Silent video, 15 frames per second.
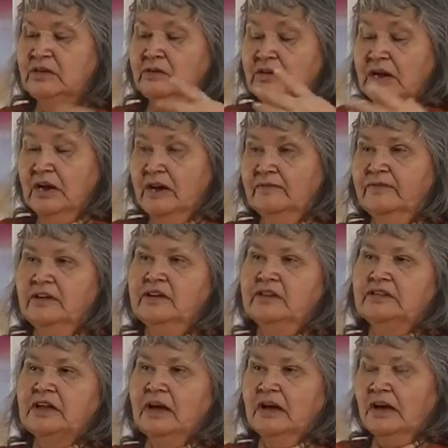Valuing
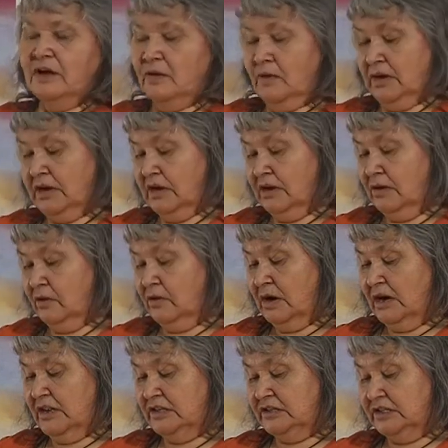each other's
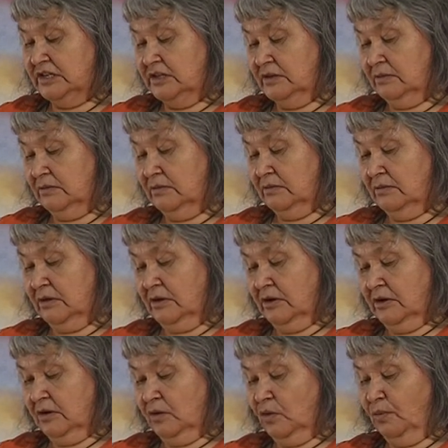contributions and showing
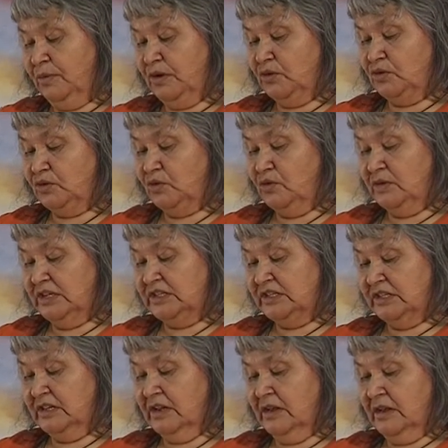pride in our fellow
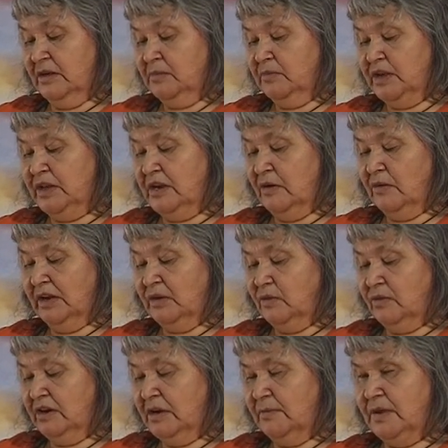community
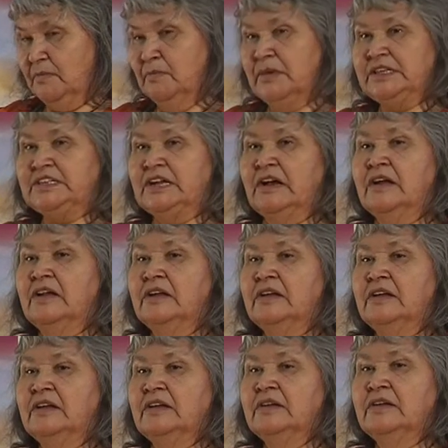members helps
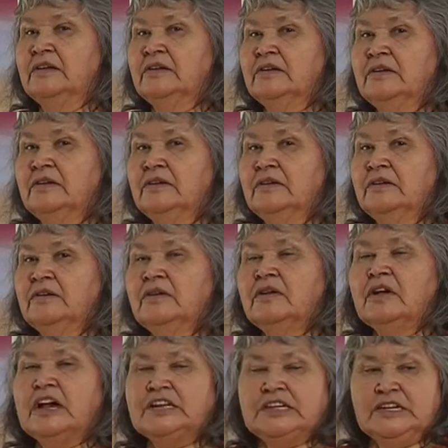each of us to be
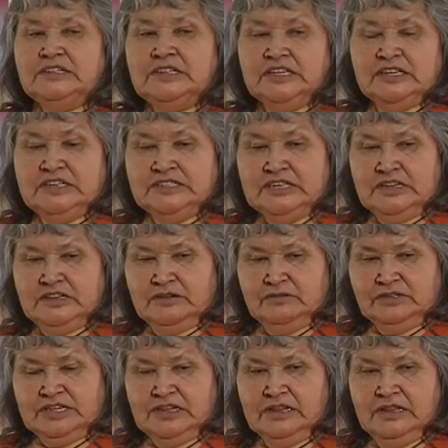more motivated.